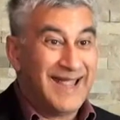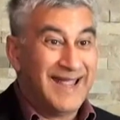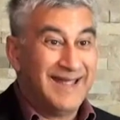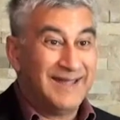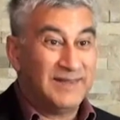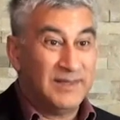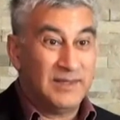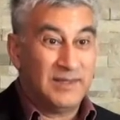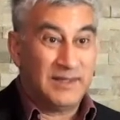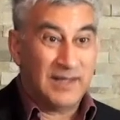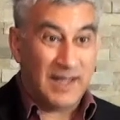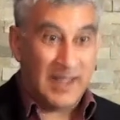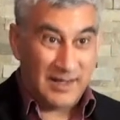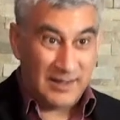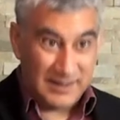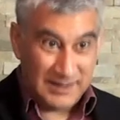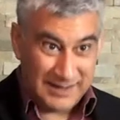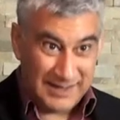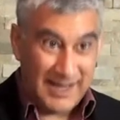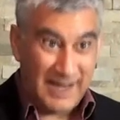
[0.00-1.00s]
and I
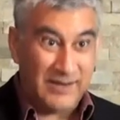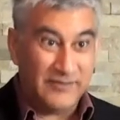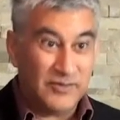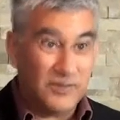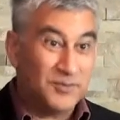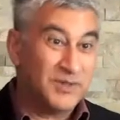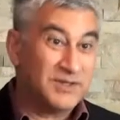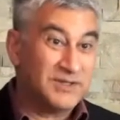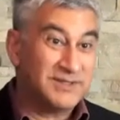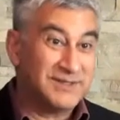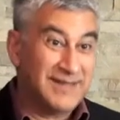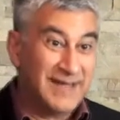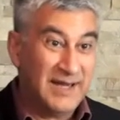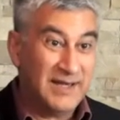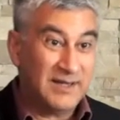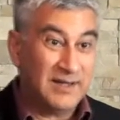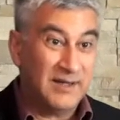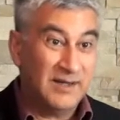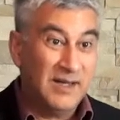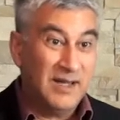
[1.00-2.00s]
gave them this
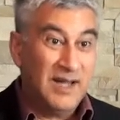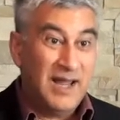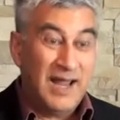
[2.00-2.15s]
data,